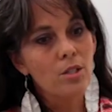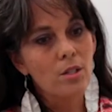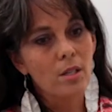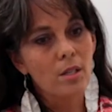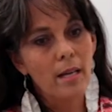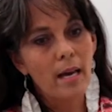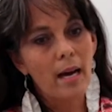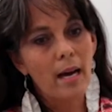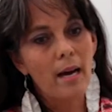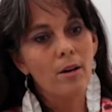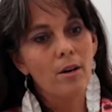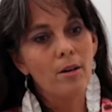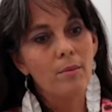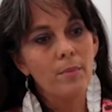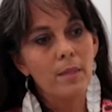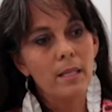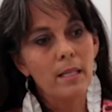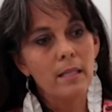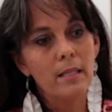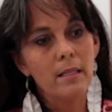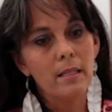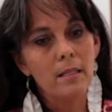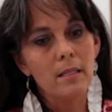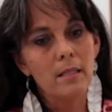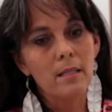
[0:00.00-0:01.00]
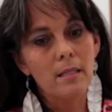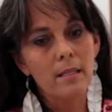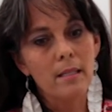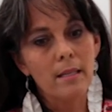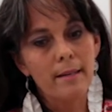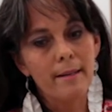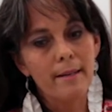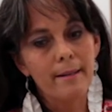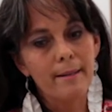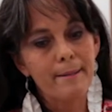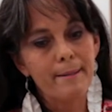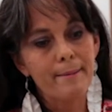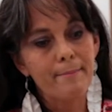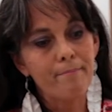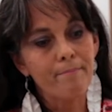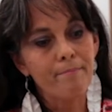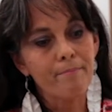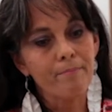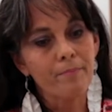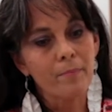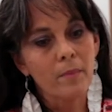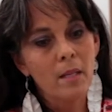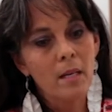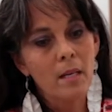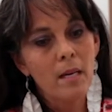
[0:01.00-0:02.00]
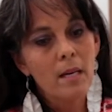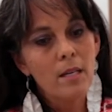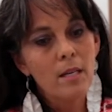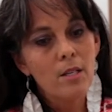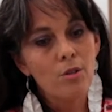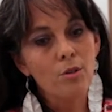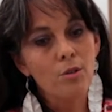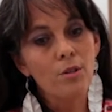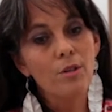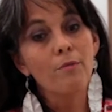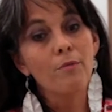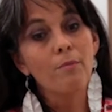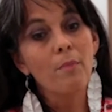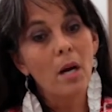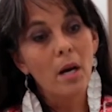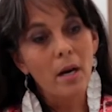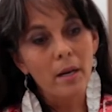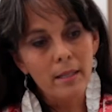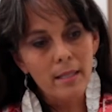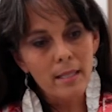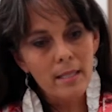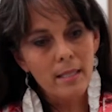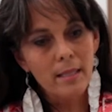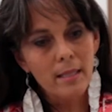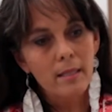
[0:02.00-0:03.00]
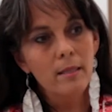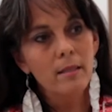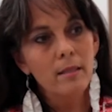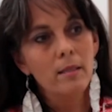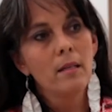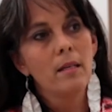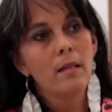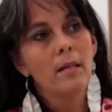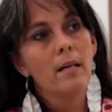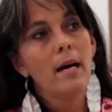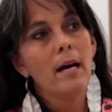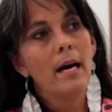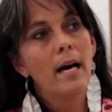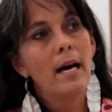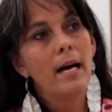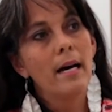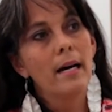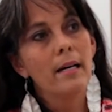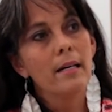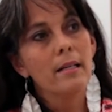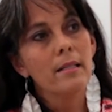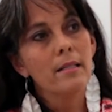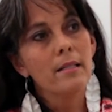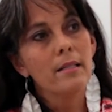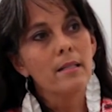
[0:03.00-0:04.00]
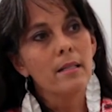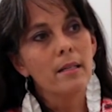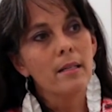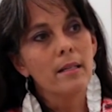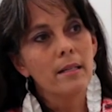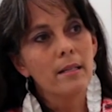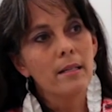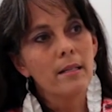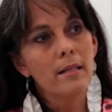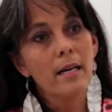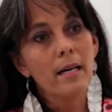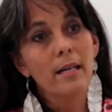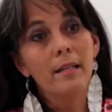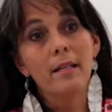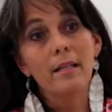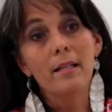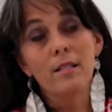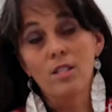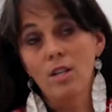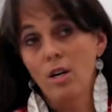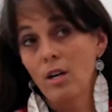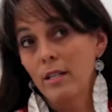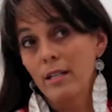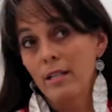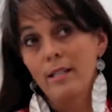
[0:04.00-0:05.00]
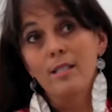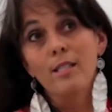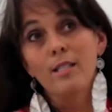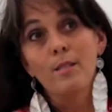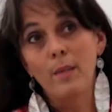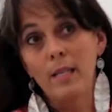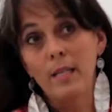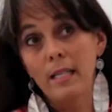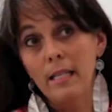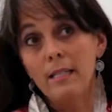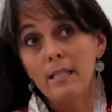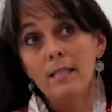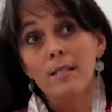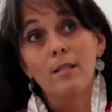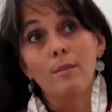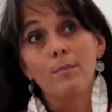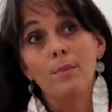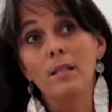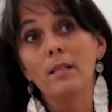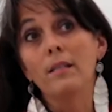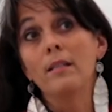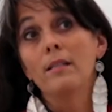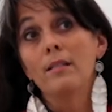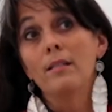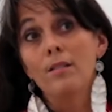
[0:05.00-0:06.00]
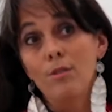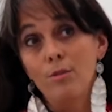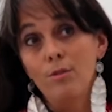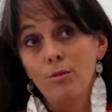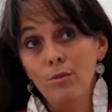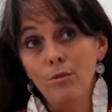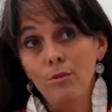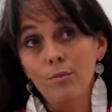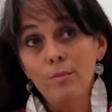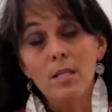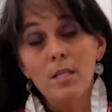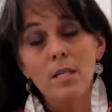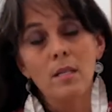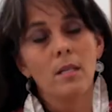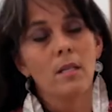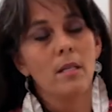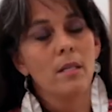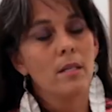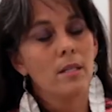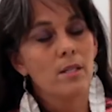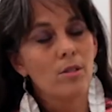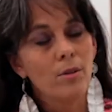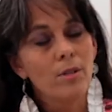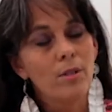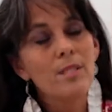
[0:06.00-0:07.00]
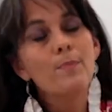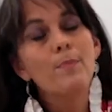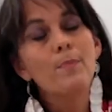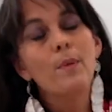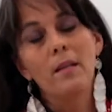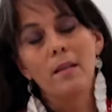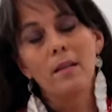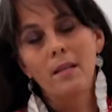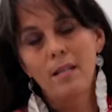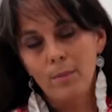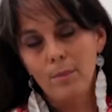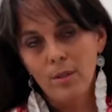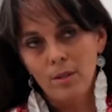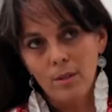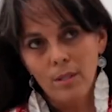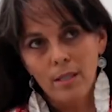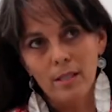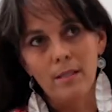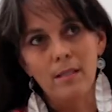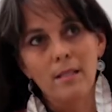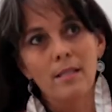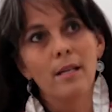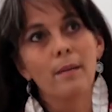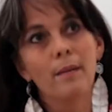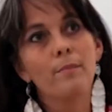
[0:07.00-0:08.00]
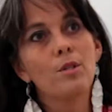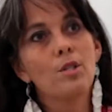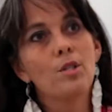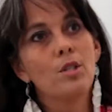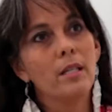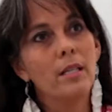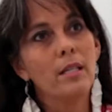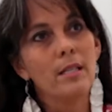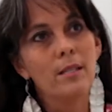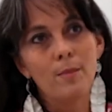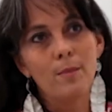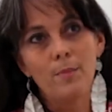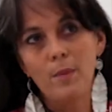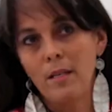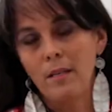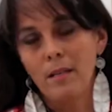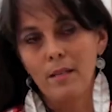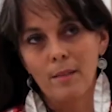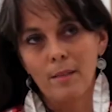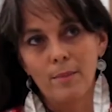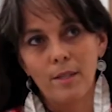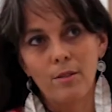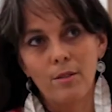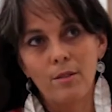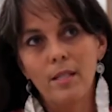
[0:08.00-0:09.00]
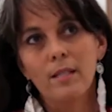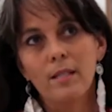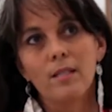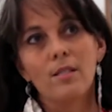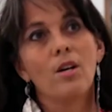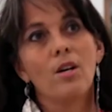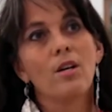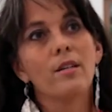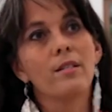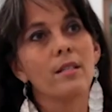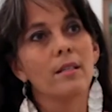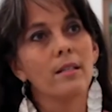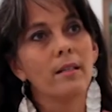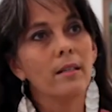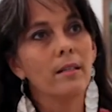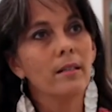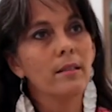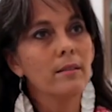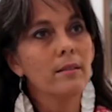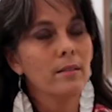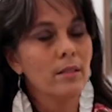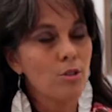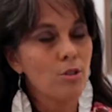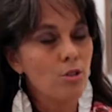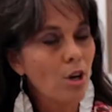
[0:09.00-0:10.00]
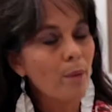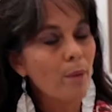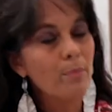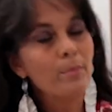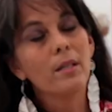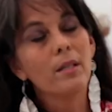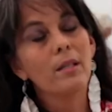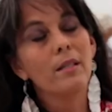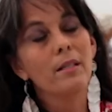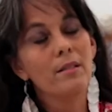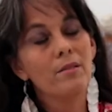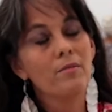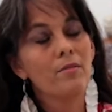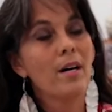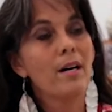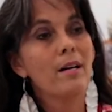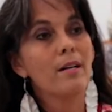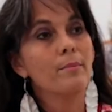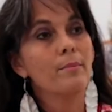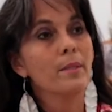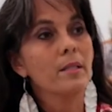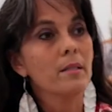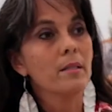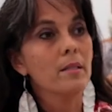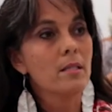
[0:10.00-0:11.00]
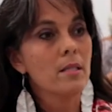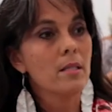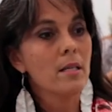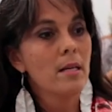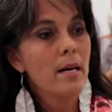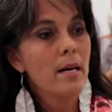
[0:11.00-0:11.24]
the Caribbean is um, sort of marketed as uh, an exotic space to be consumed. So it's speaking about consumption, it's speaking about exotica, tropical environments,